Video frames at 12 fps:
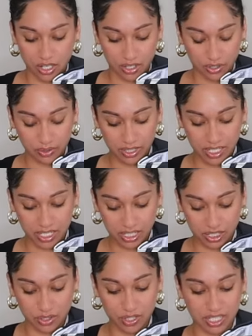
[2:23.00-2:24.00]
Okay,
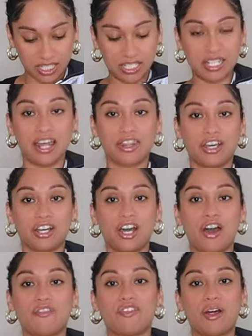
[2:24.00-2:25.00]
so this is the
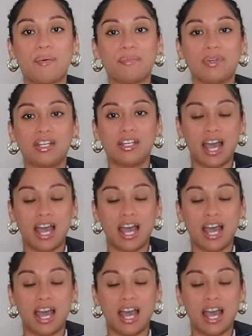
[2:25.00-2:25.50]
cover up.